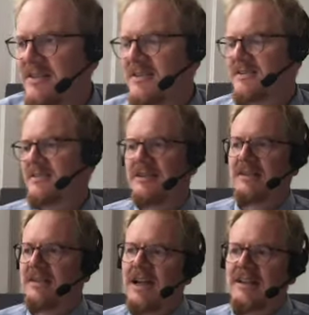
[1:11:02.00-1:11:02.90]
is
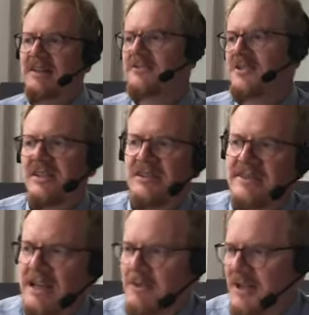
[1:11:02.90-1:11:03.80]
getting interested in the
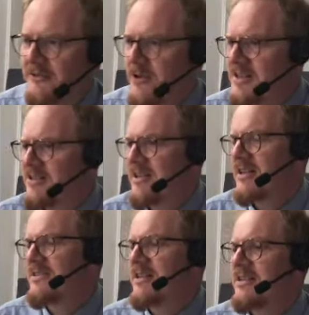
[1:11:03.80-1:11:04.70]
same kind of question
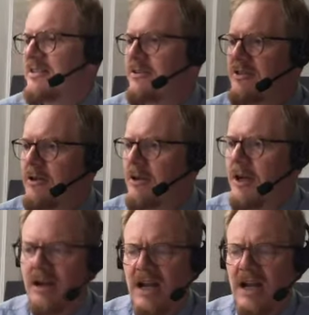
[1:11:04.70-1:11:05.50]
and he looks, okay,